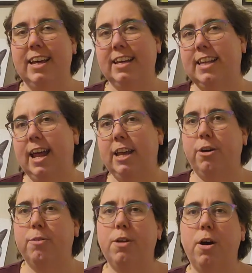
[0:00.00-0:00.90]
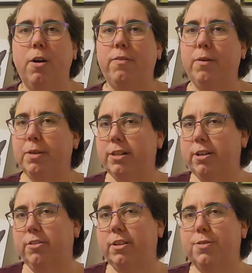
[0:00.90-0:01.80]
Like I said, I don't know if I'm going to
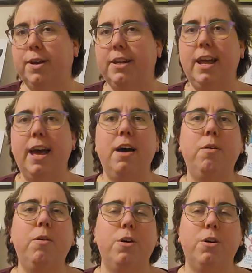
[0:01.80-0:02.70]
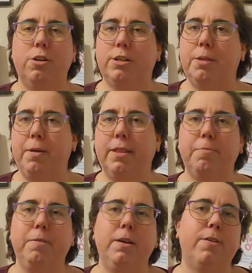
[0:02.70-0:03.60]
start this right now or jump on the
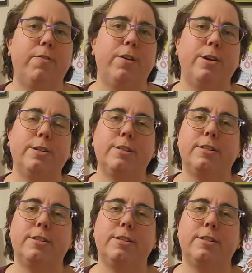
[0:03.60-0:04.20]
computer first.